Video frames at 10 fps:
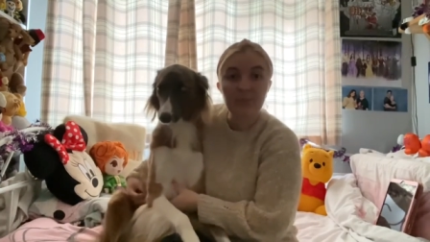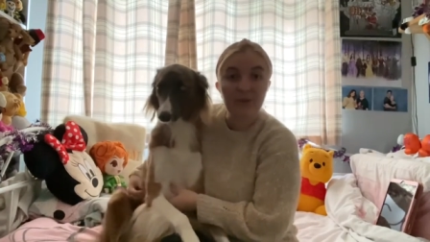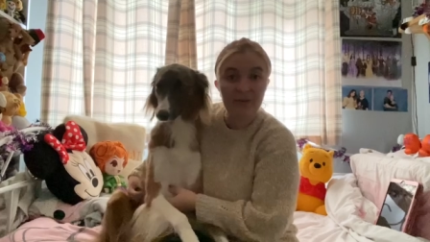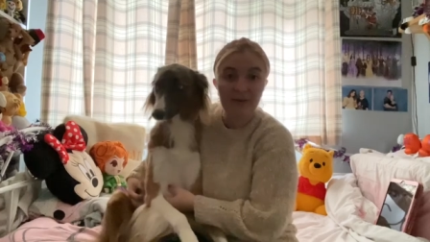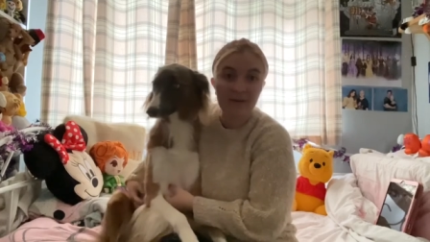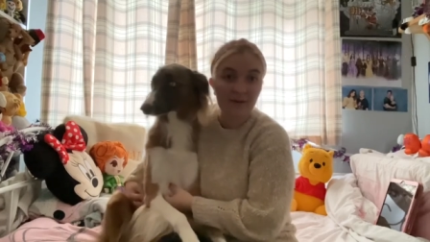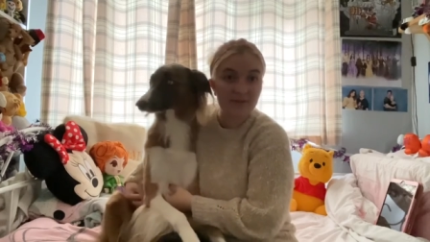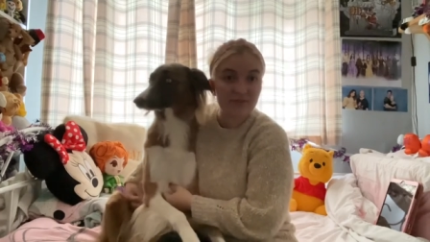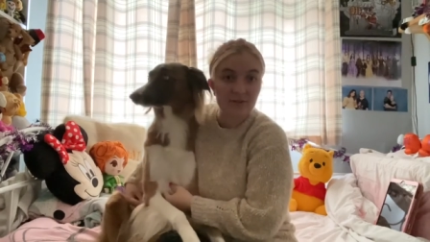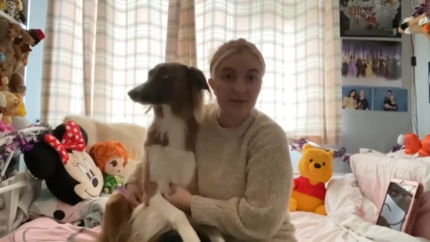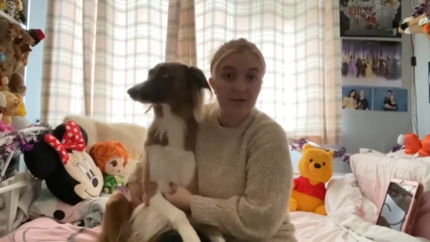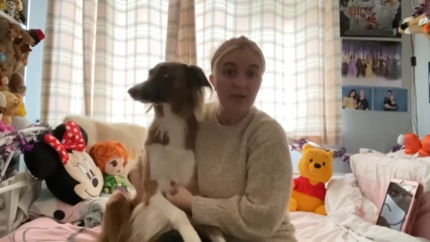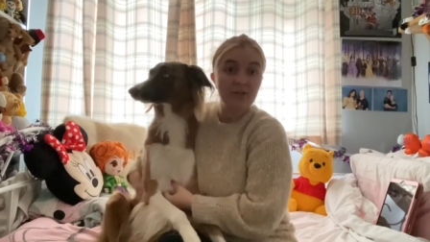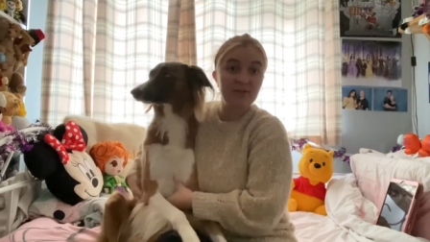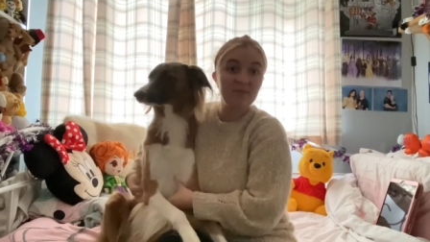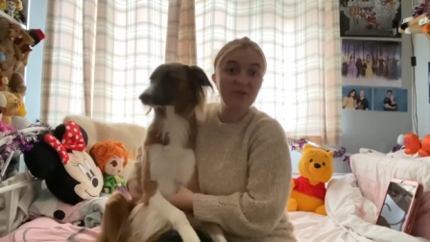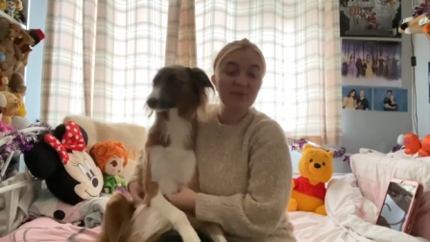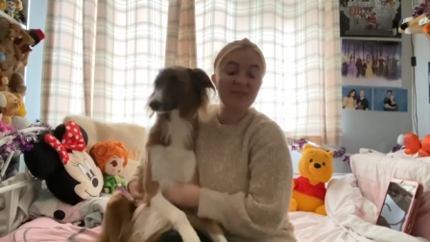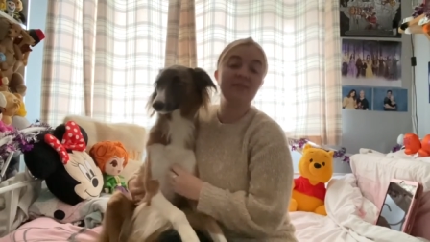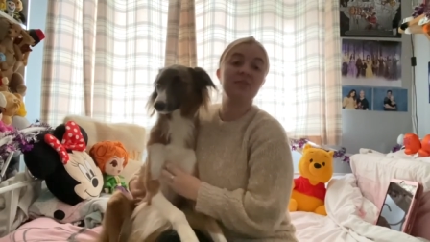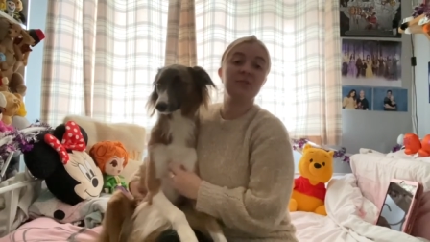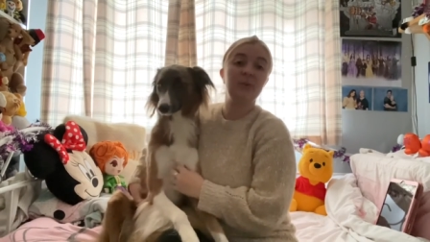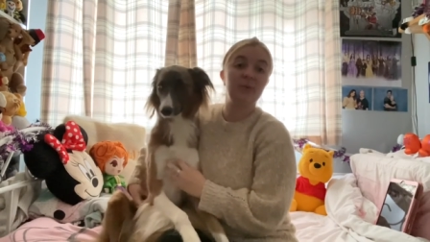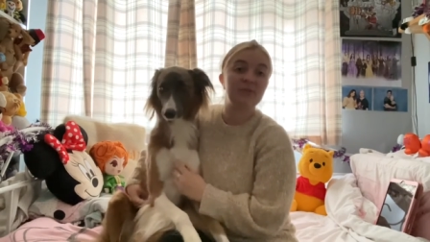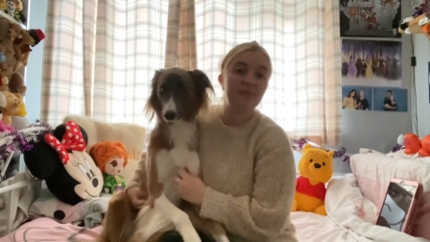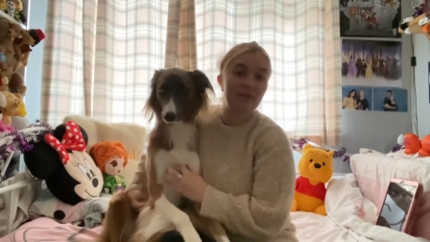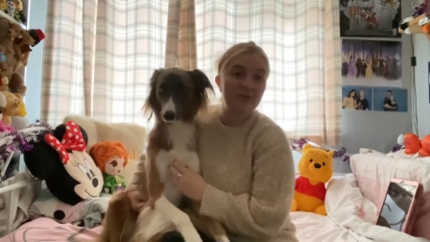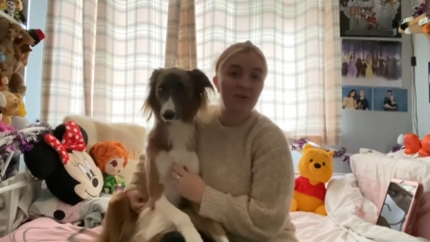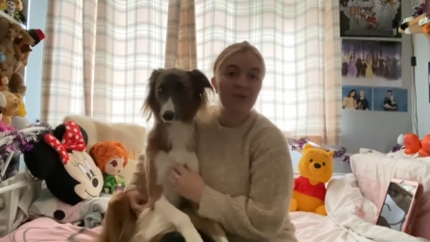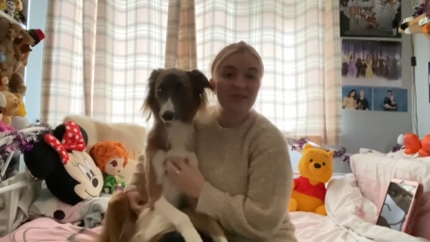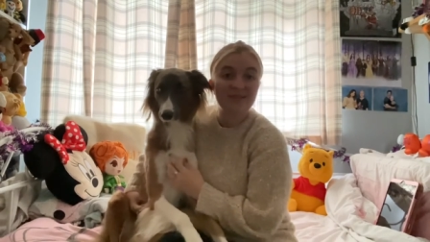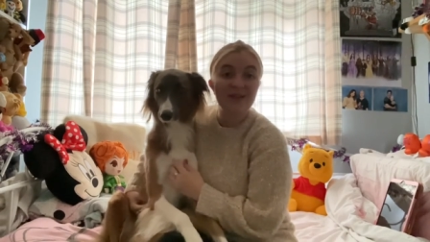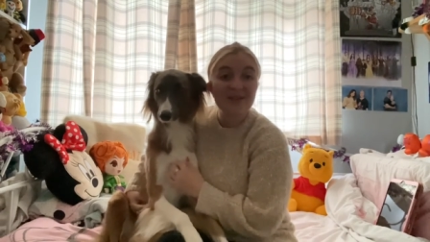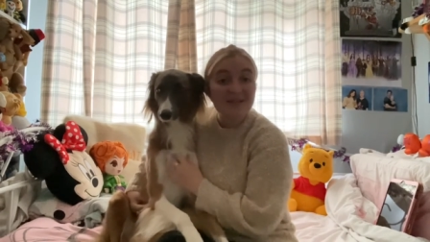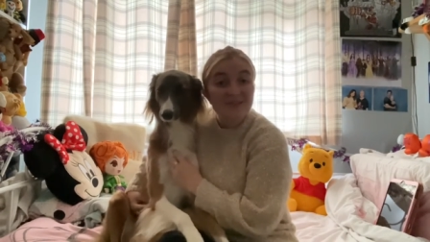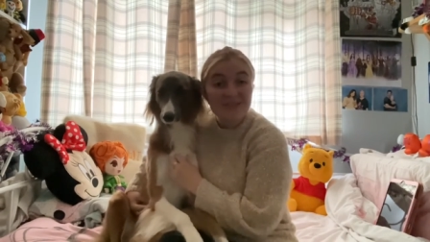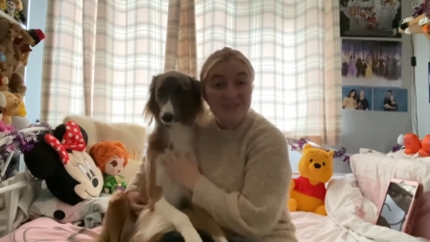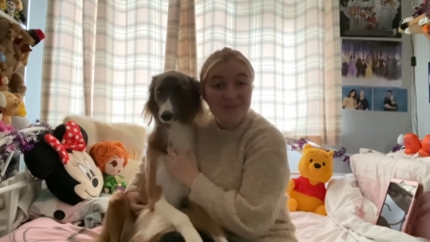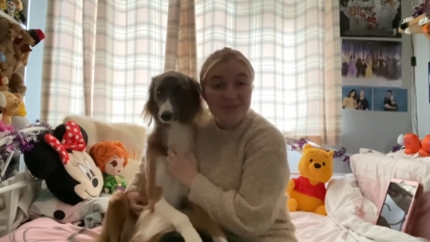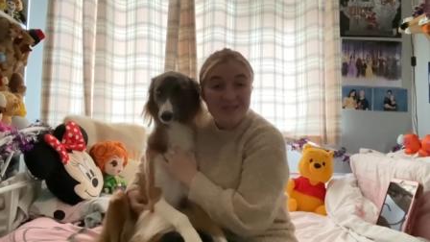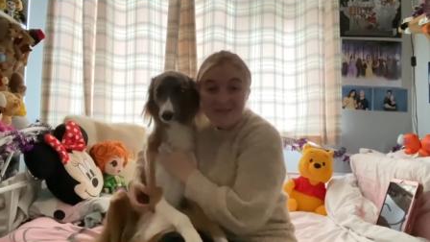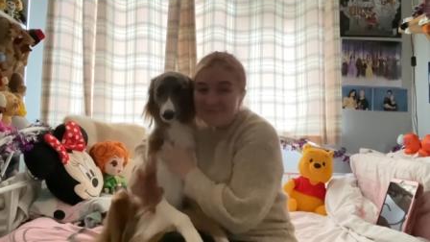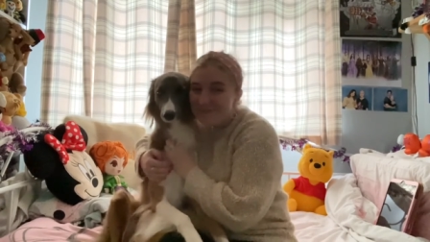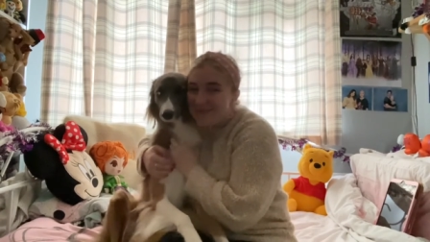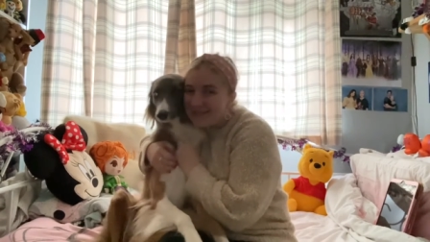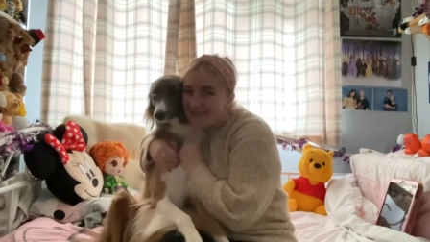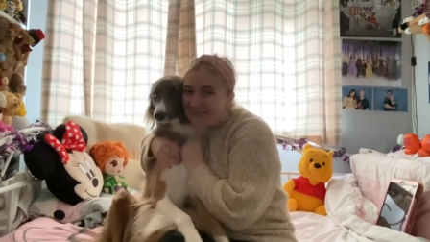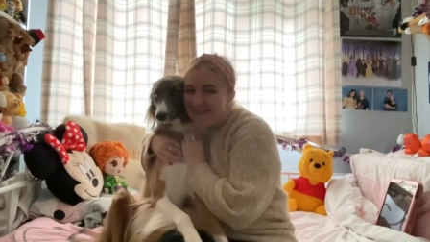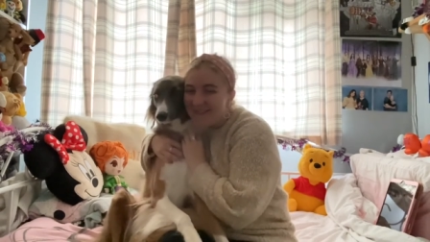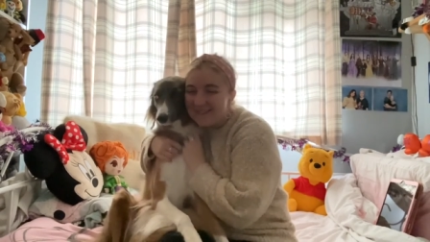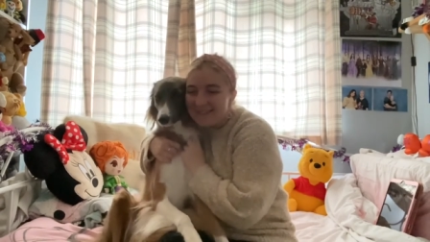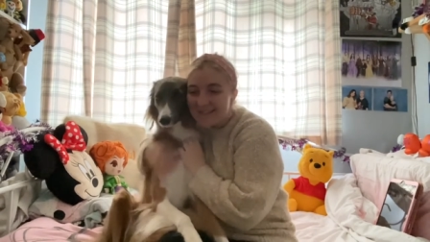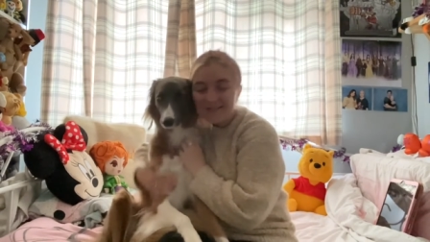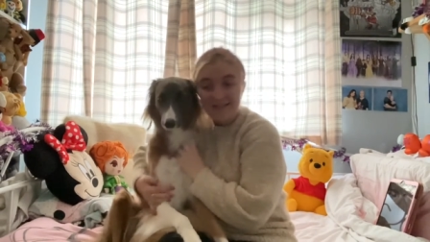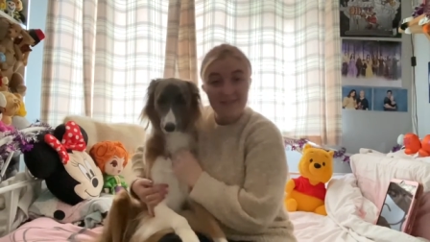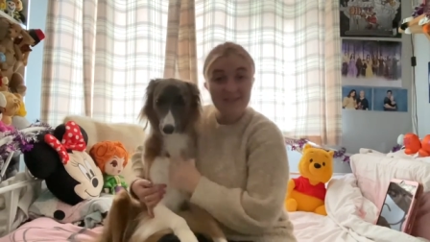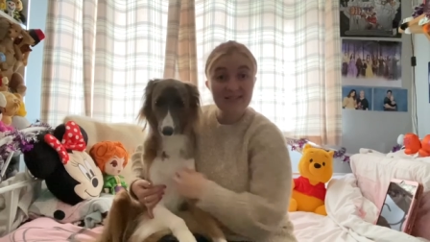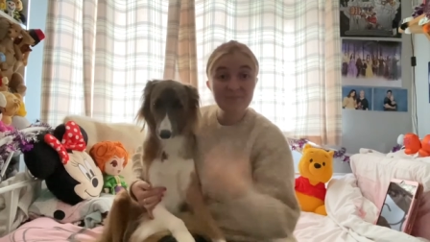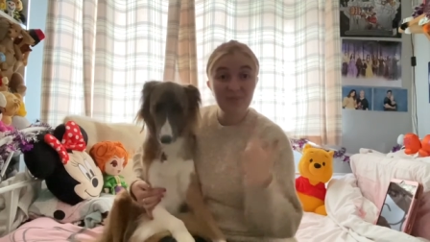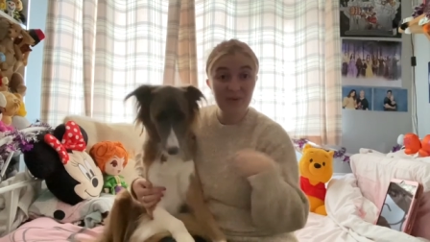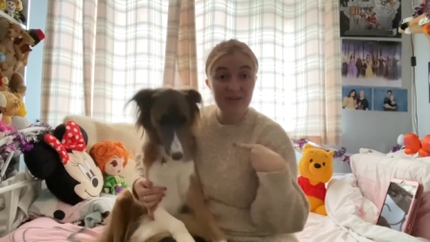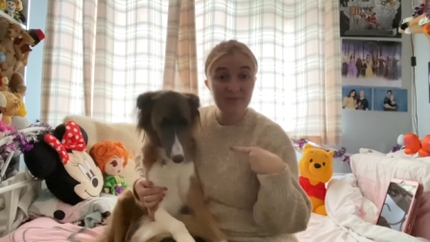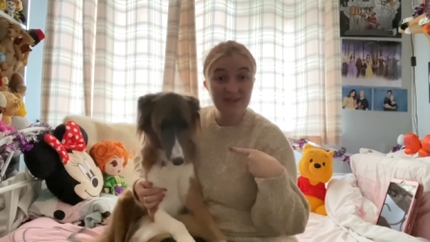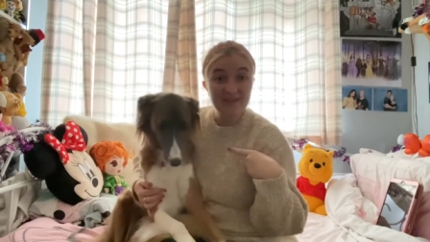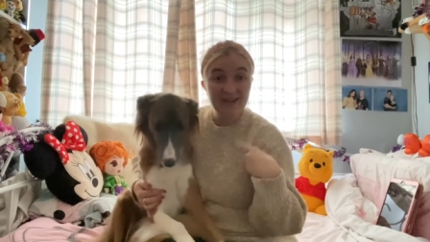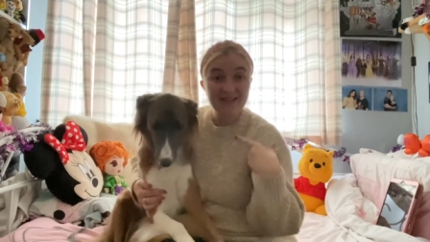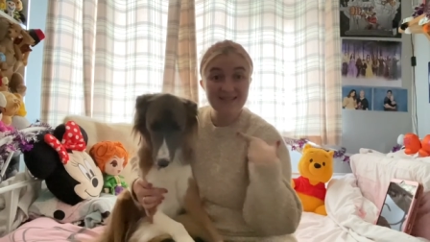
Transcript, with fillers: okay guys uh, someone was at the door so my dog decided that she wanted to bark this is Bonnie, by the way.